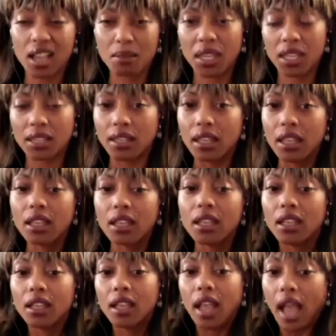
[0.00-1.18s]
I mean,
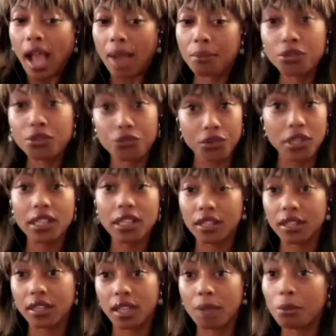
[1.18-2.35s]
I'm a
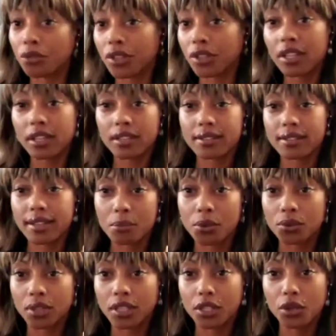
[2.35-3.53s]
really good
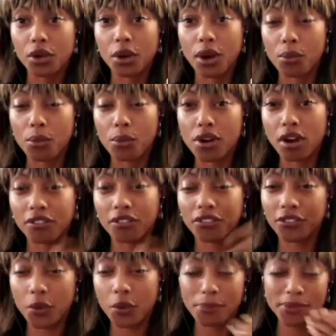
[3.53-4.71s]
example. Like, you know, I went off a
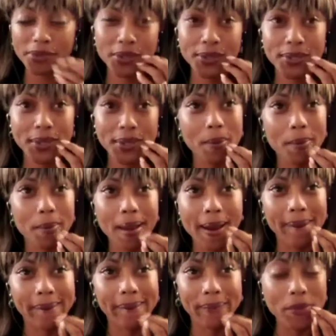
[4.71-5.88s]
few episodes ago
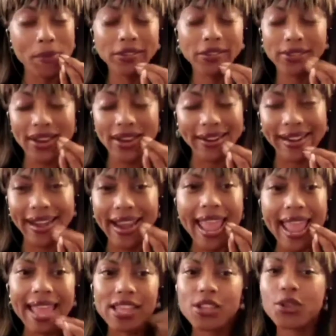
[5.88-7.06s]
about military.
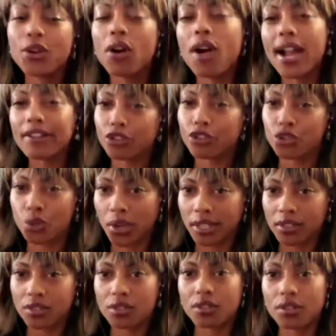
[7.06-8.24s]
You don't have a choice.